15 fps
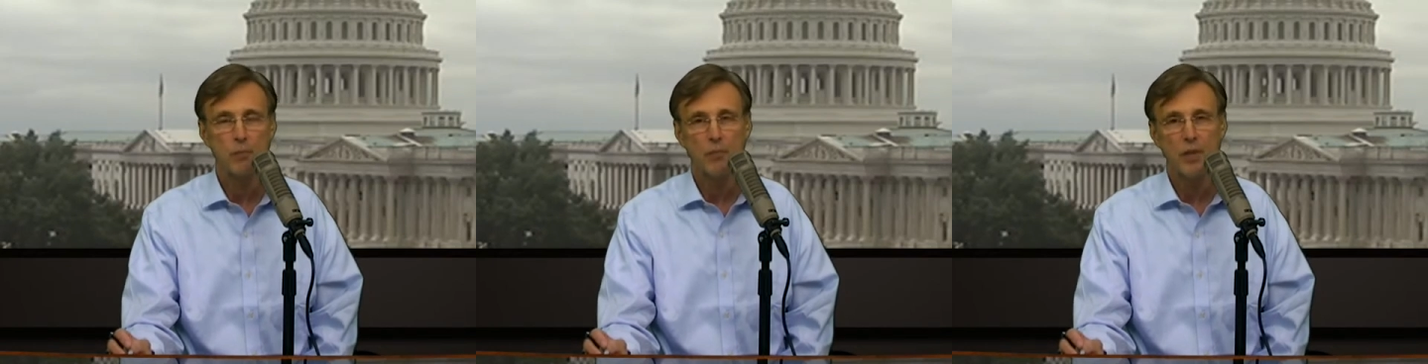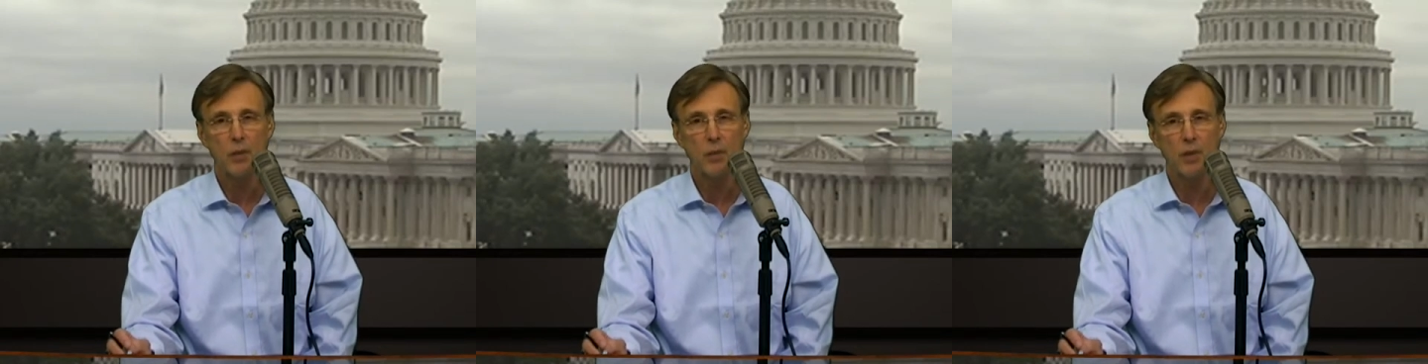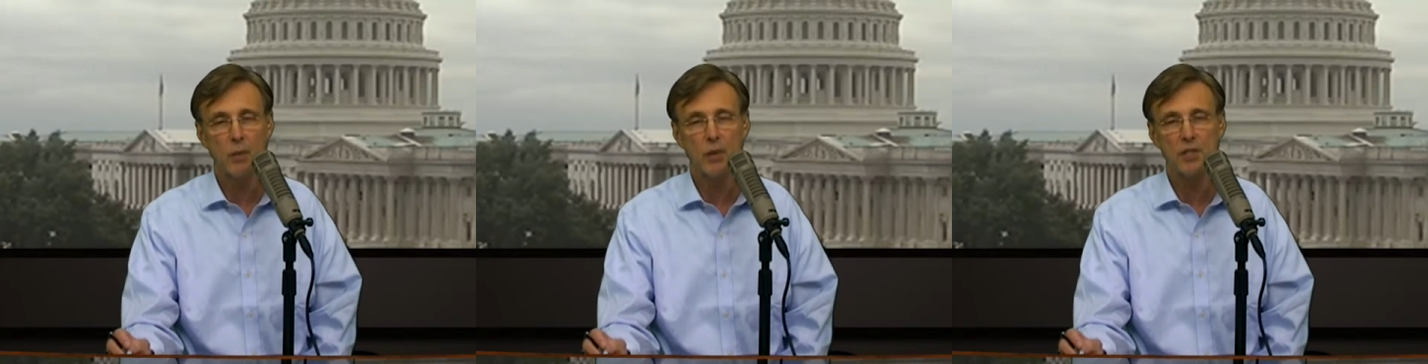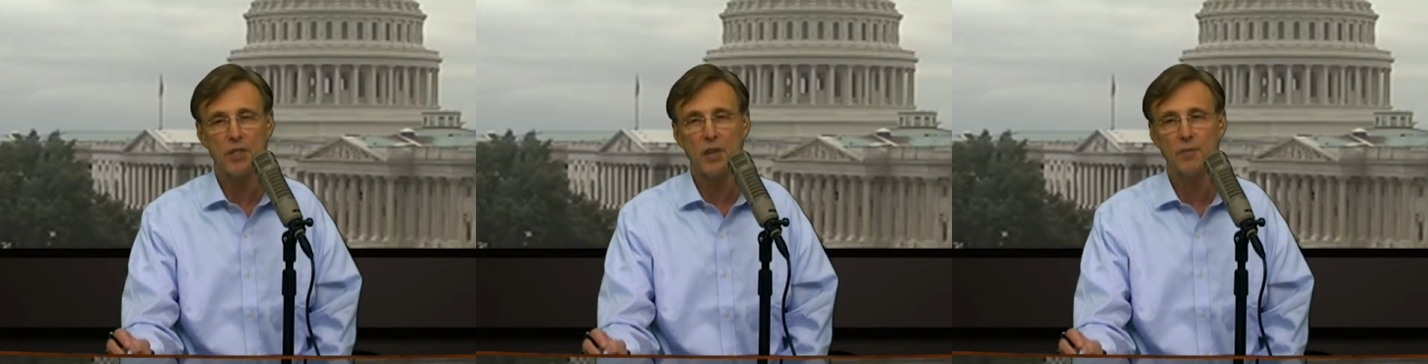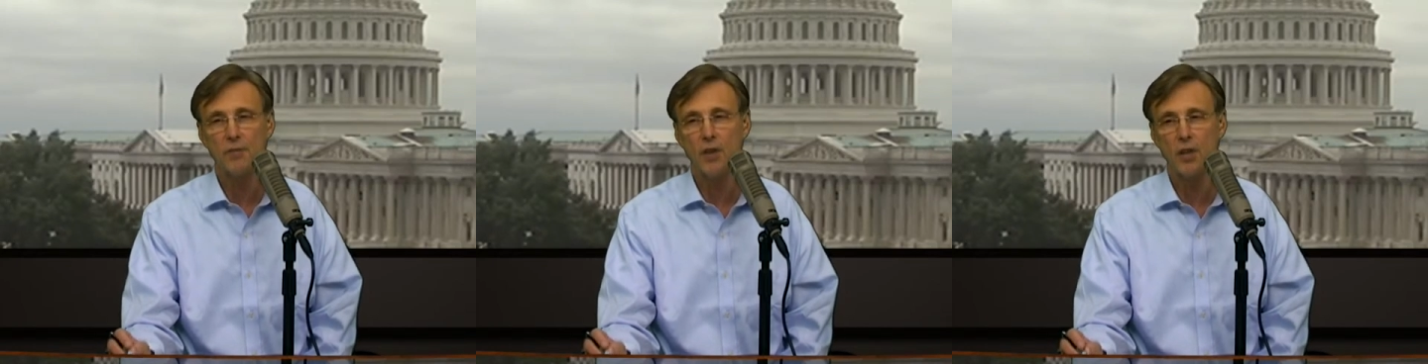it really wasn't
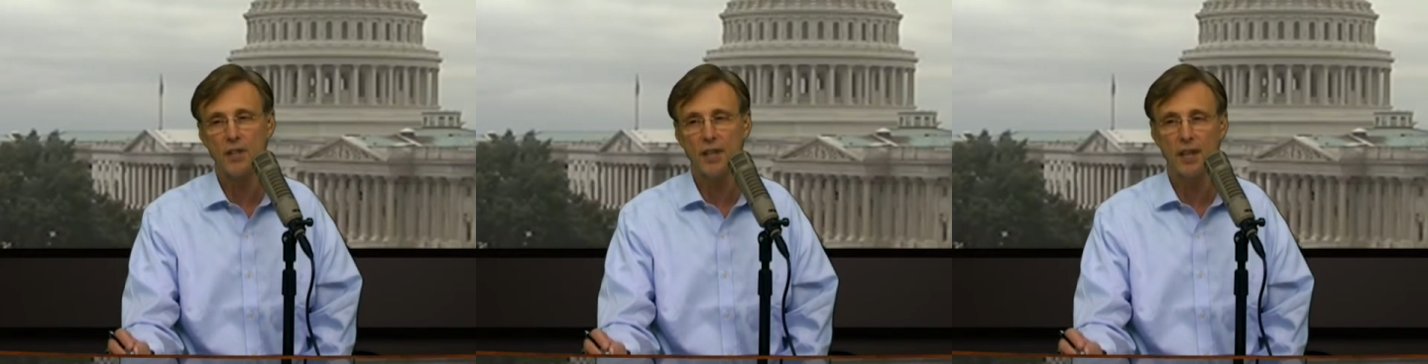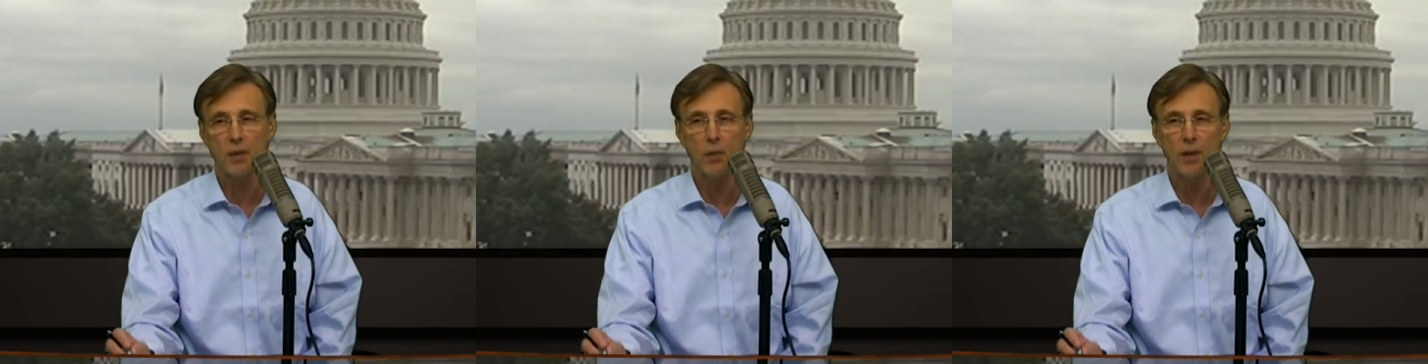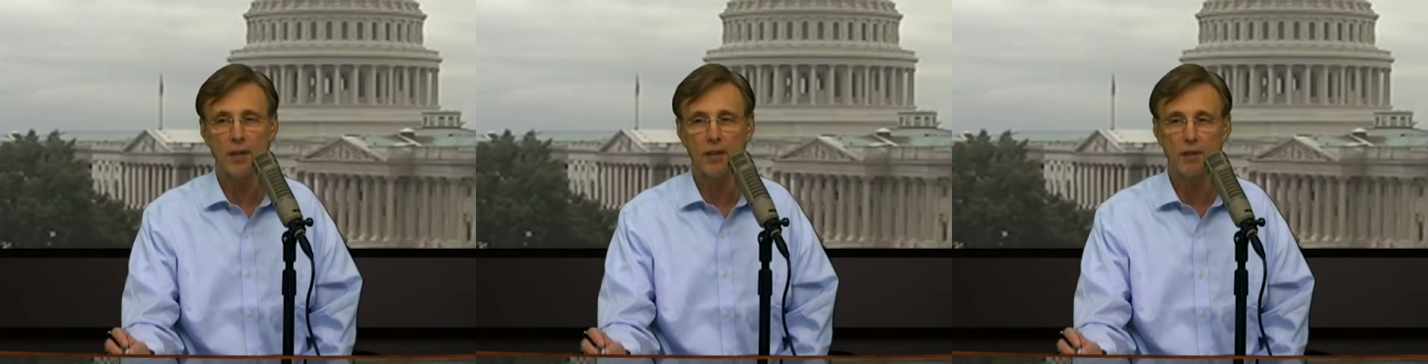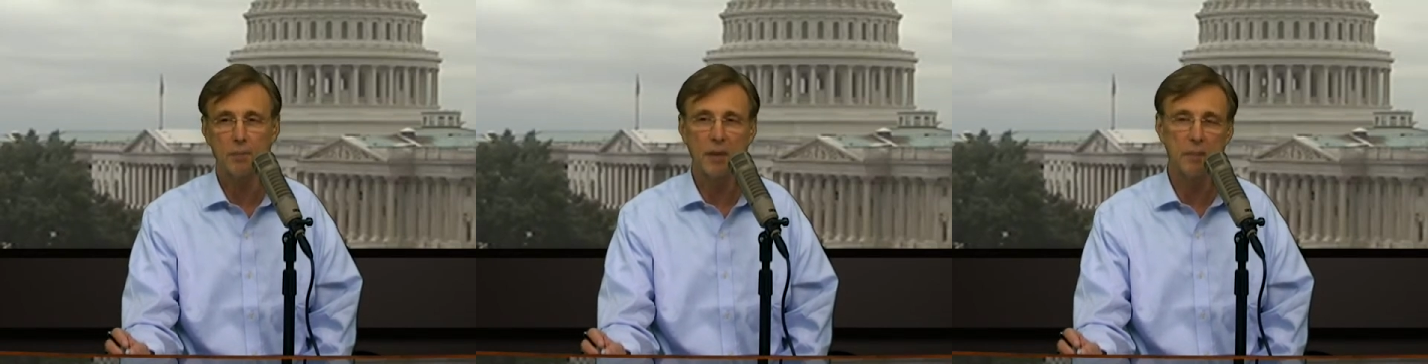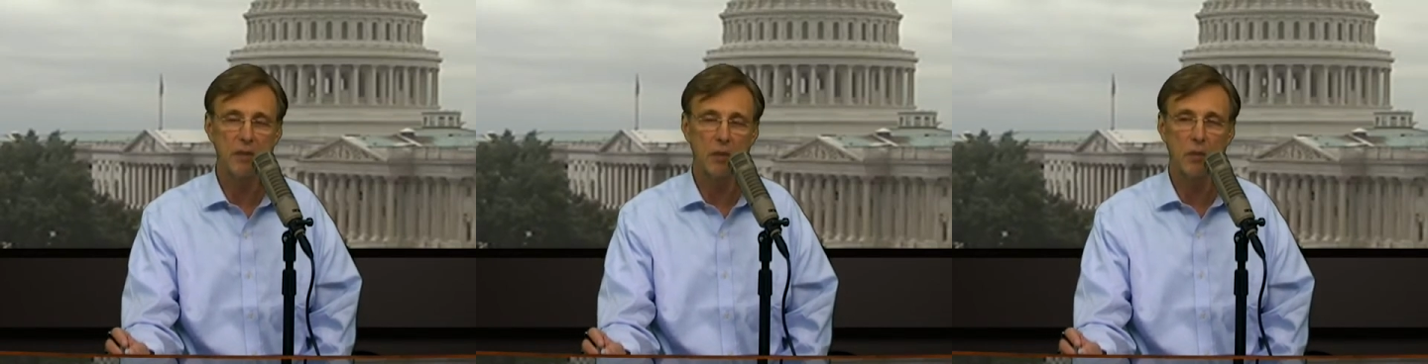our fault anyway, or
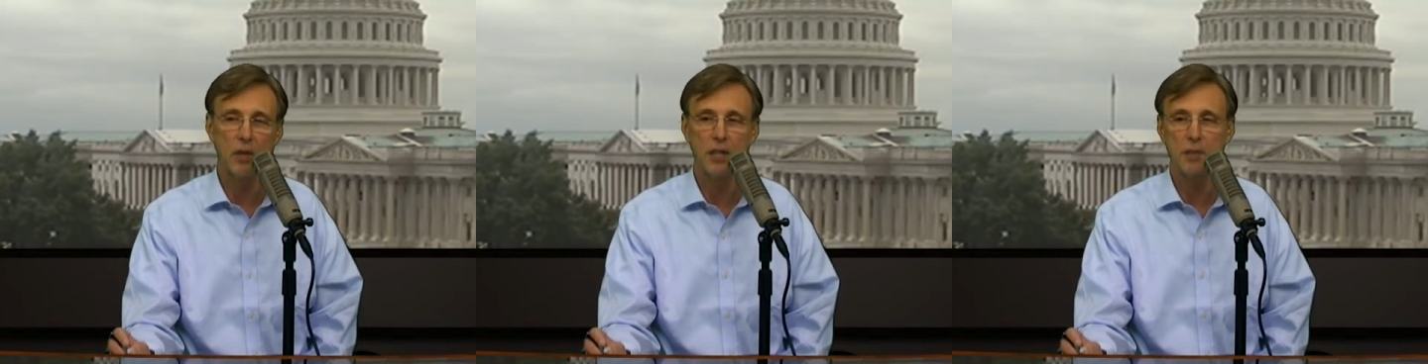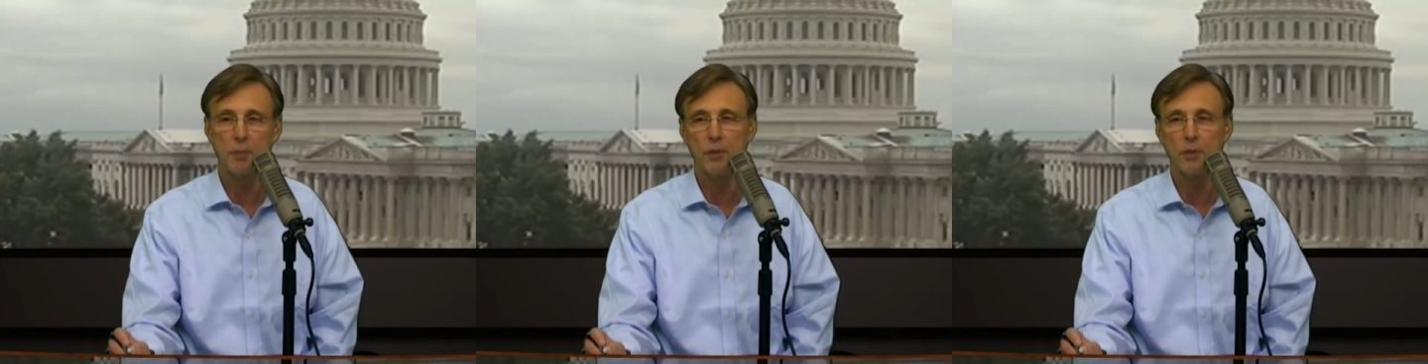maybe it was,